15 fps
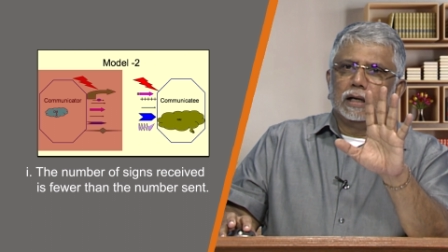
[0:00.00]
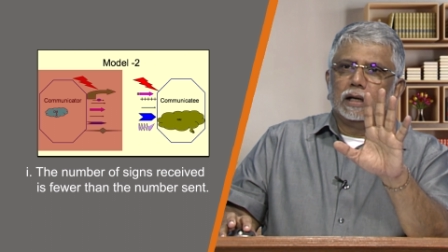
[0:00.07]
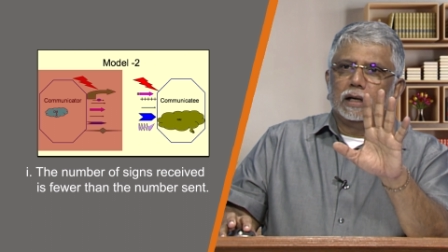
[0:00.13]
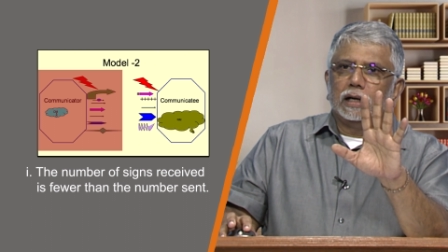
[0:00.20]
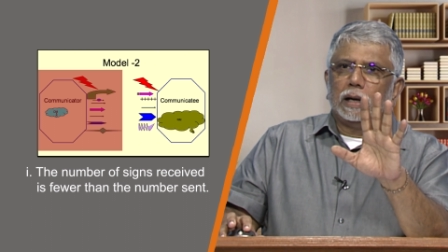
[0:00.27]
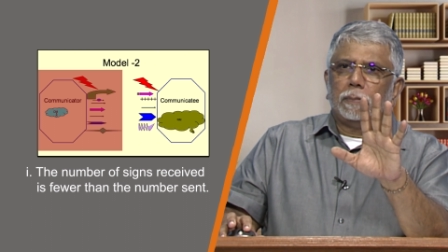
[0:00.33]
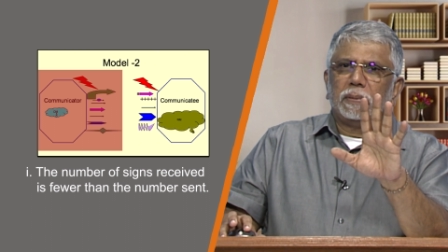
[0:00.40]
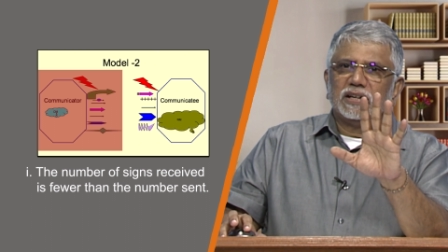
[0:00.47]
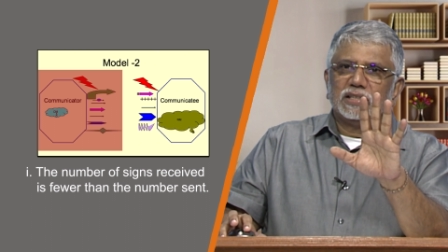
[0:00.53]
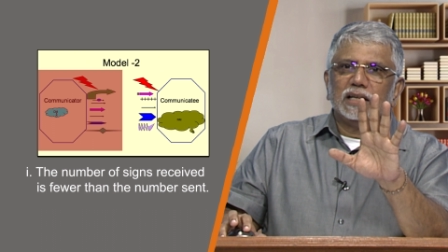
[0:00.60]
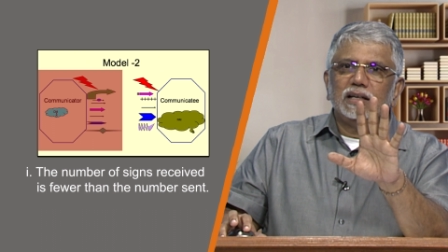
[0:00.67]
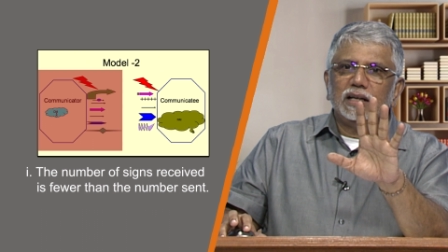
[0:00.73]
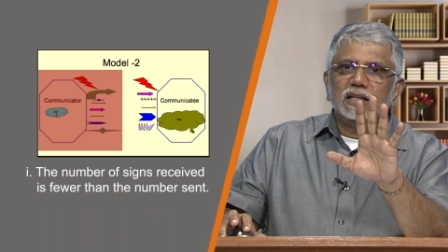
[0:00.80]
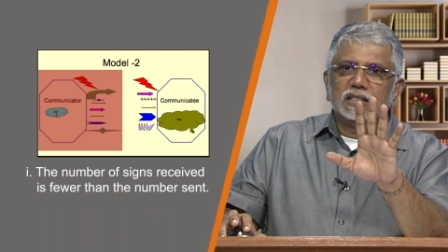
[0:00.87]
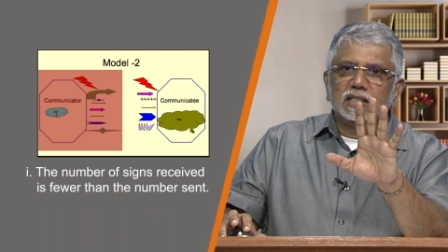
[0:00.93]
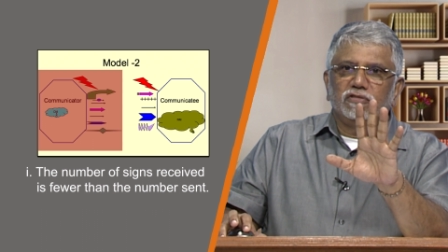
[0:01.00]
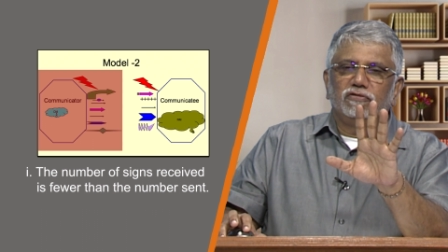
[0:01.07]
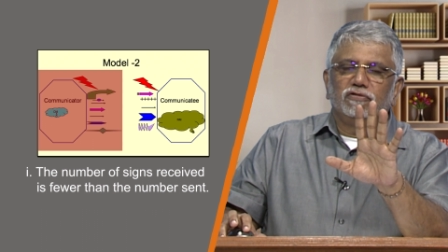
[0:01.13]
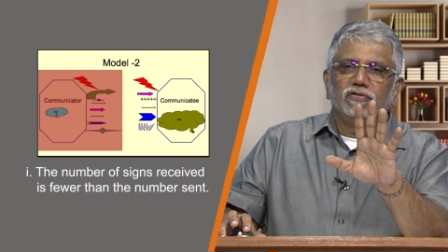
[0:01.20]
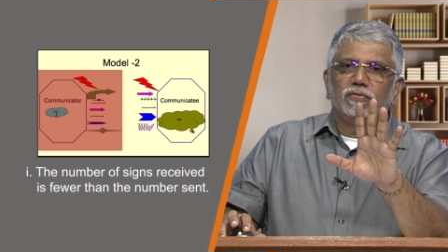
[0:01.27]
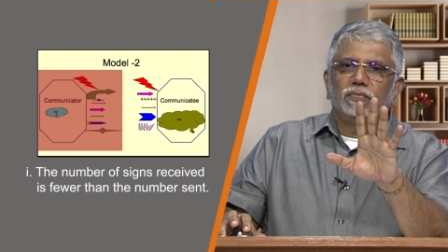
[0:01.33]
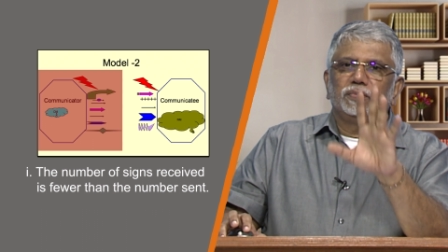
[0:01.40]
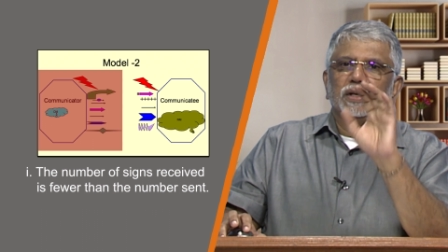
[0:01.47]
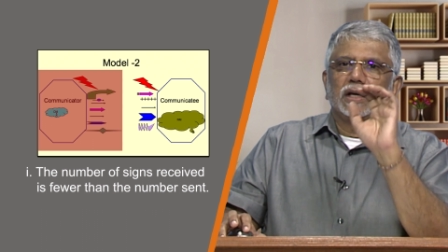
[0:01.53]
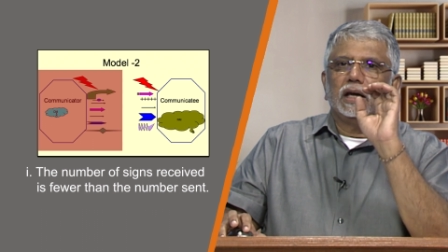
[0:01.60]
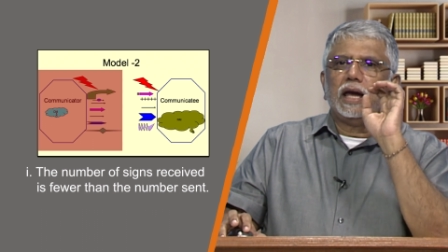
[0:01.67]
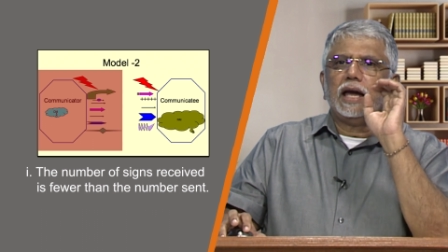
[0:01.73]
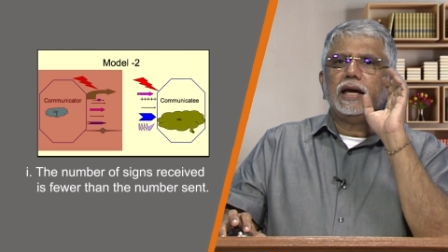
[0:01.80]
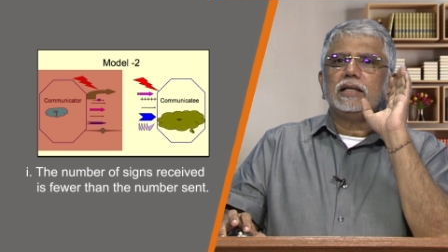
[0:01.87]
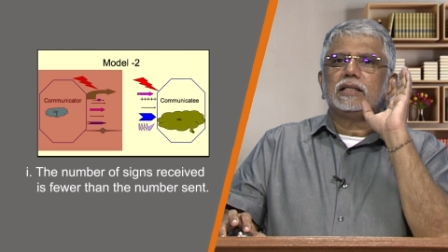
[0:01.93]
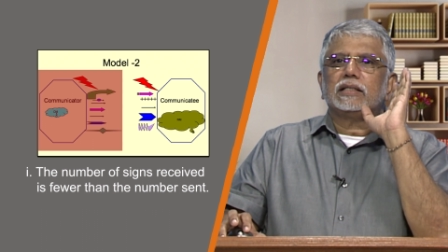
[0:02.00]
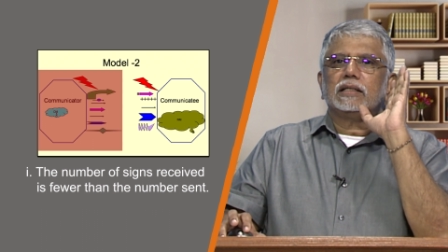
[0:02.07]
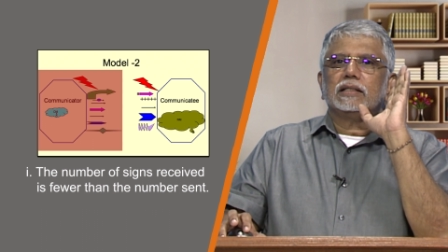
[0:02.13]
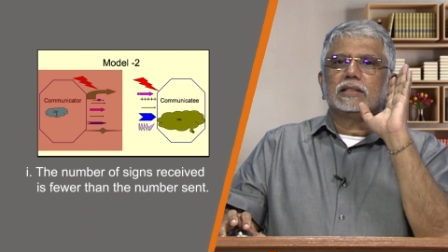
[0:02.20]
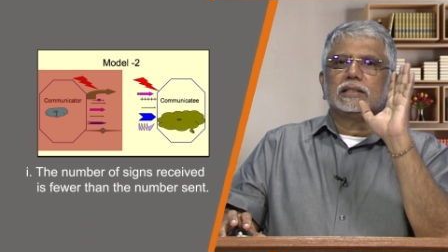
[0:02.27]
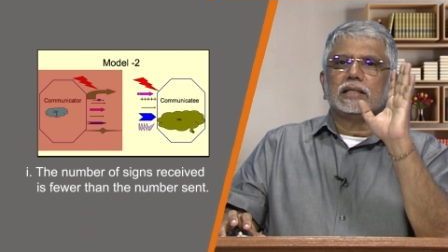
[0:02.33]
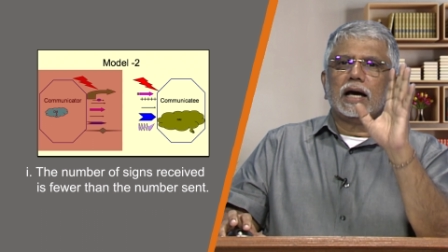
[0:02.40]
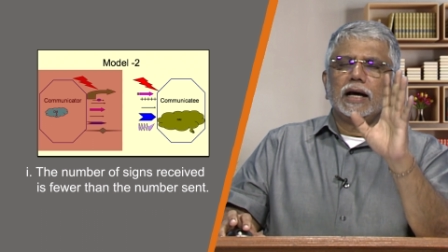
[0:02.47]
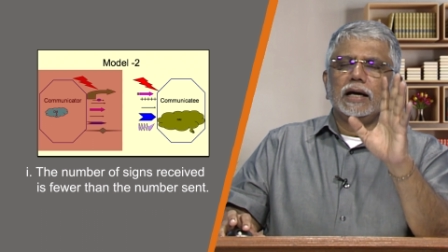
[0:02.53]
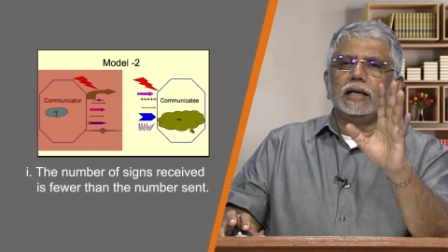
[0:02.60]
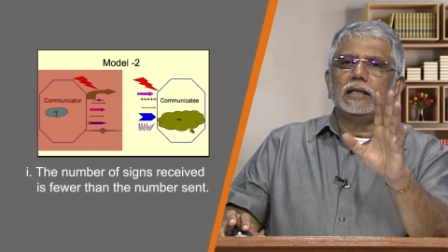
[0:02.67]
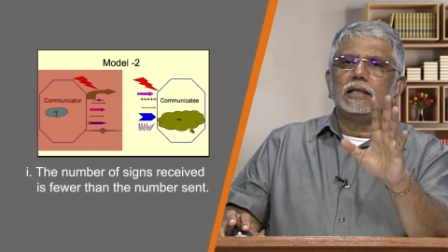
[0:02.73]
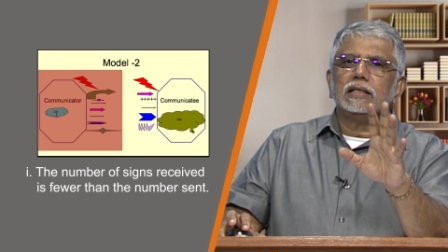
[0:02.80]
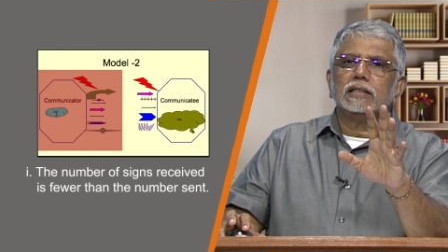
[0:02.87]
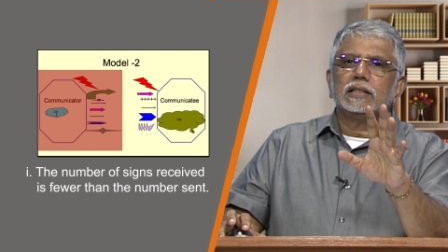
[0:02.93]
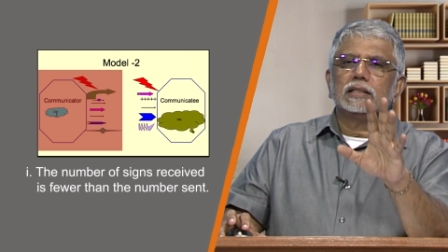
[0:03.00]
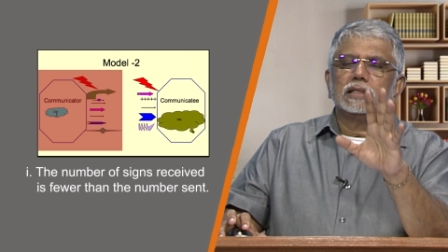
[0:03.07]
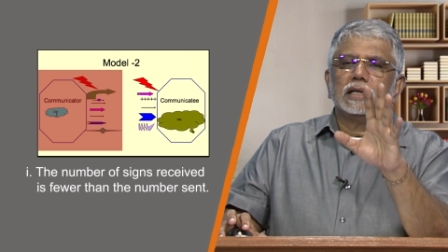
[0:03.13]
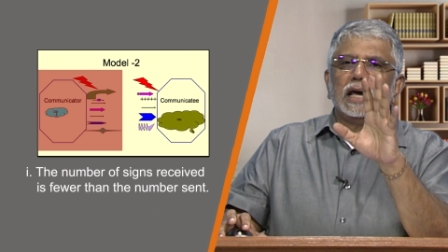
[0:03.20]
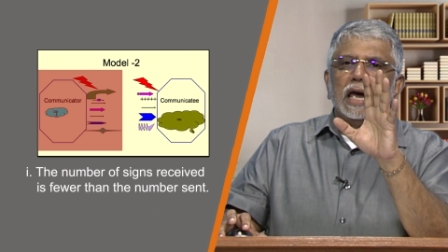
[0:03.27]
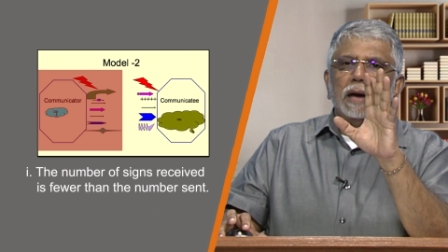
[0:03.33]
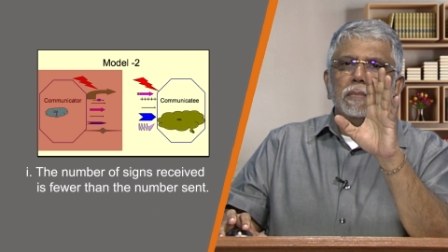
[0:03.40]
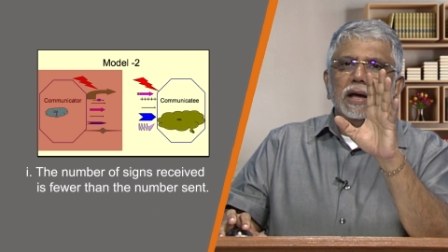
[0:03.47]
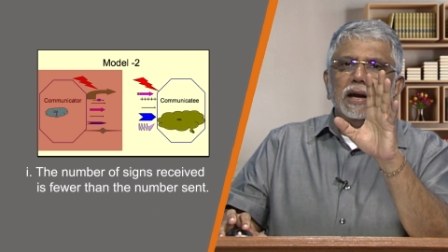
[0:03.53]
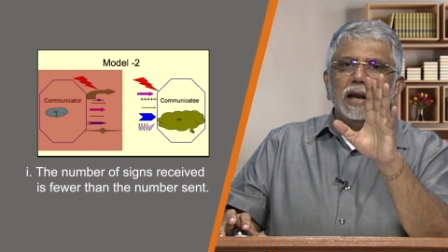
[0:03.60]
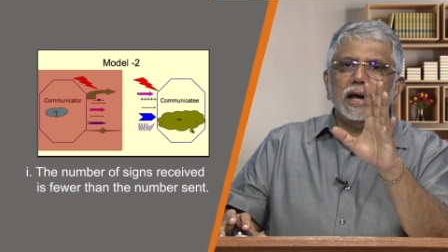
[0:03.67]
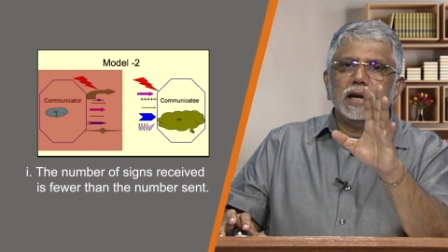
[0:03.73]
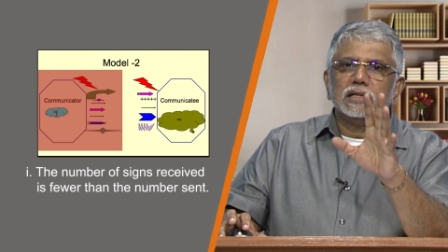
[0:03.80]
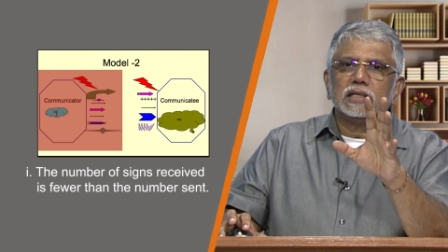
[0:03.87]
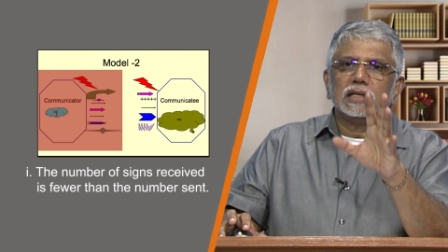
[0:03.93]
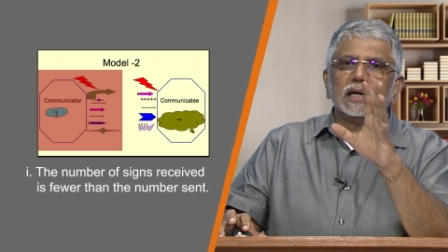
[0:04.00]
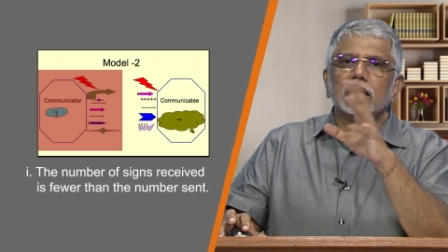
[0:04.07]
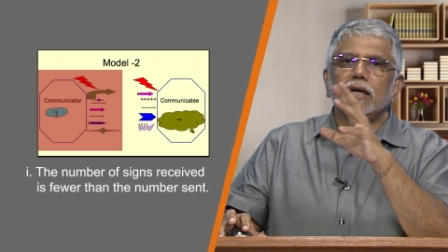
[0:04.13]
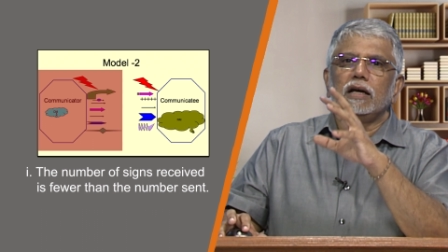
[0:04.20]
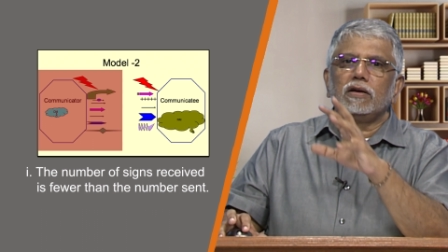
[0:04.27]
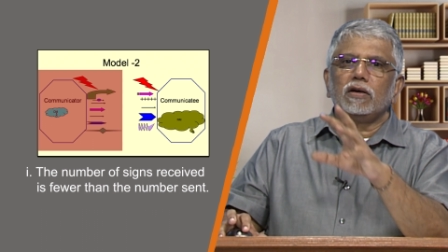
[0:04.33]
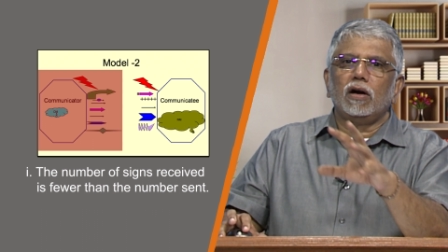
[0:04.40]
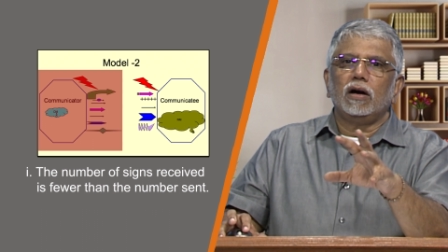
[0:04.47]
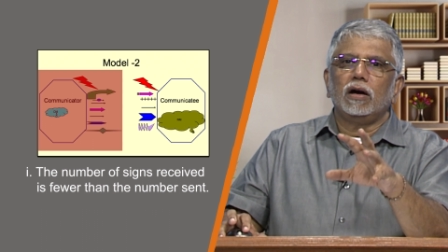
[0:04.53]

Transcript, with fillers: Representative. 8 signs emanating